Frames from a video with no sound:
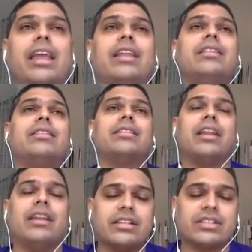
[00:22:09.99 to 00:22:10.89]
in
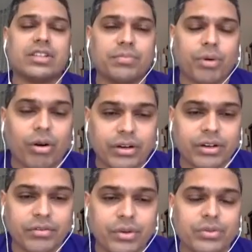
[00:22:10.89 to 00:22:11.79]
the list of
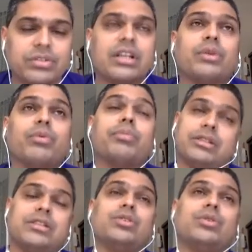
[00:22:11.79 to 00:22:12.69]
product reviews that we
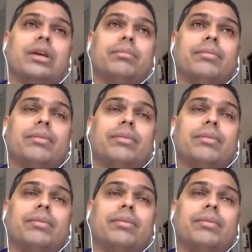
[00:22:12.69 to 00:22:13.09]
present to them.